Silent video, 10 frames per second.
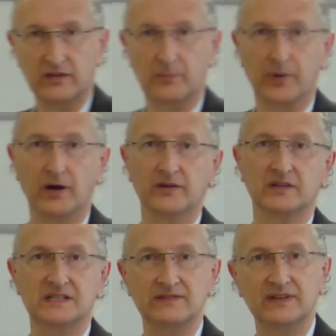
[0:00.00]
the
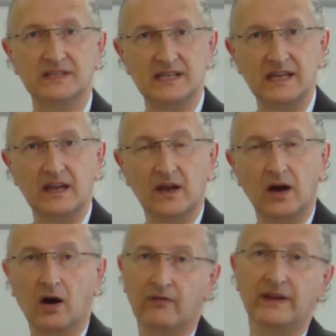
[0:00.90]
productivity
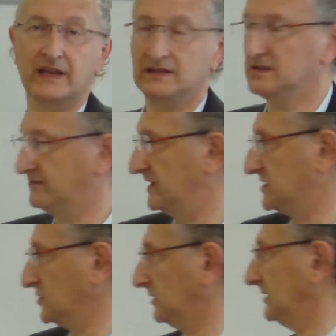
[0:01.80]
of an
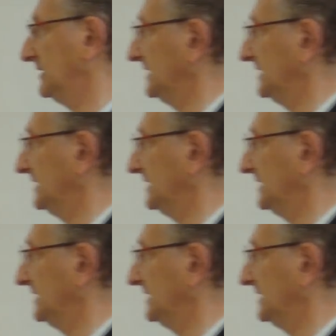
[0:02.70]
individual.